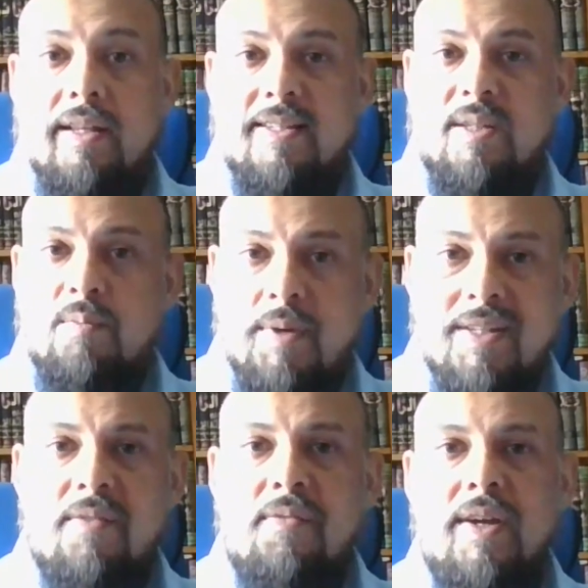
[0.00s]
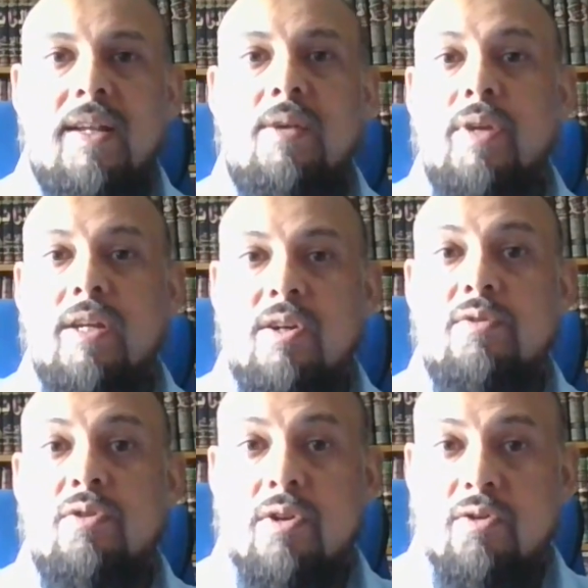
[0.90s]
And specifically when it
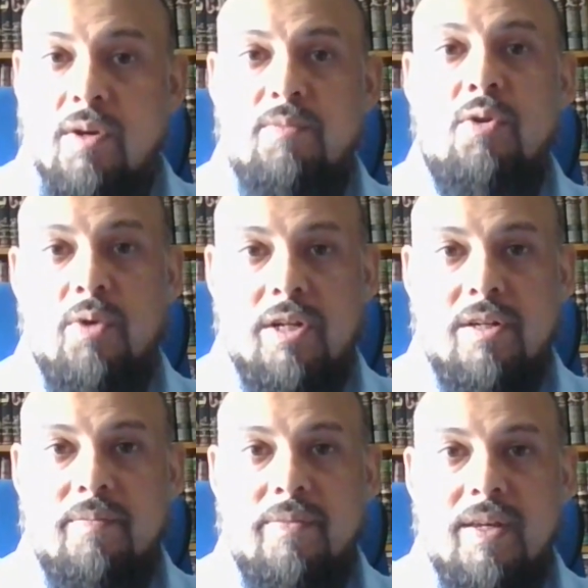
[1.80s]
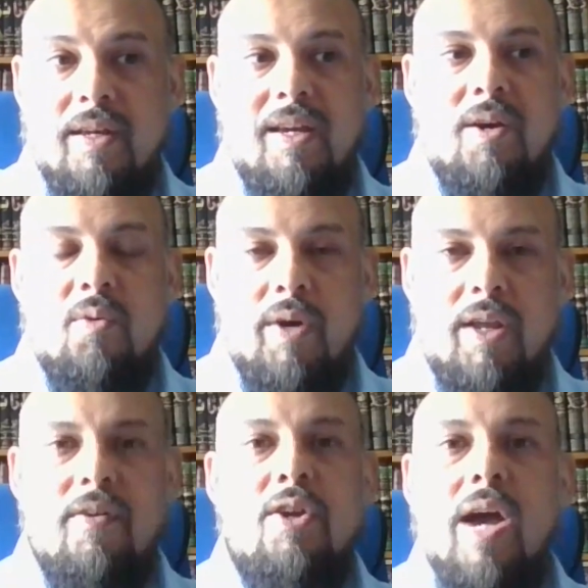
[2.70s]
comes to the crypto world,
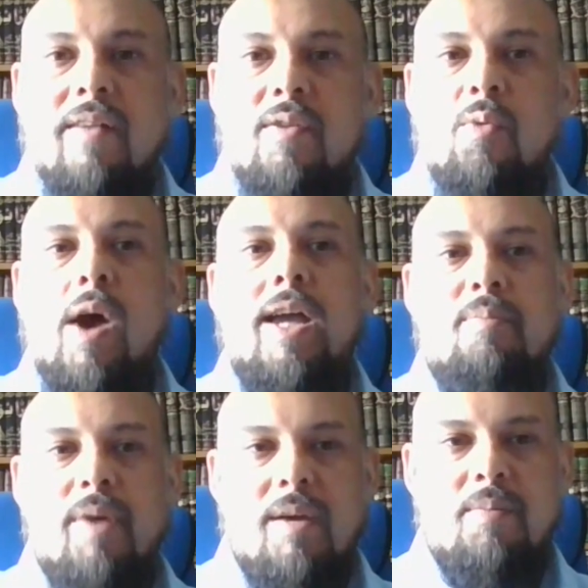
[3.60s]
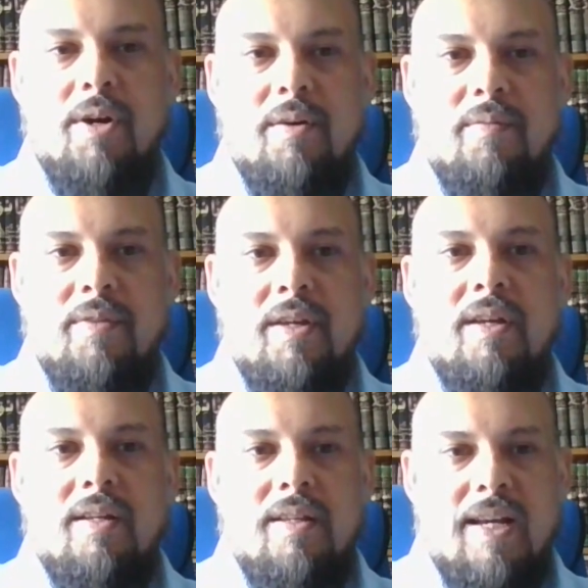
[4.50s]
whenever you have a white paper
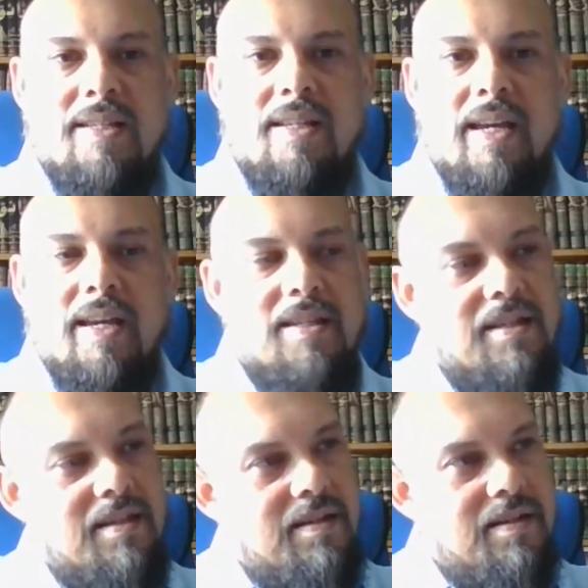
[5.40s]
that says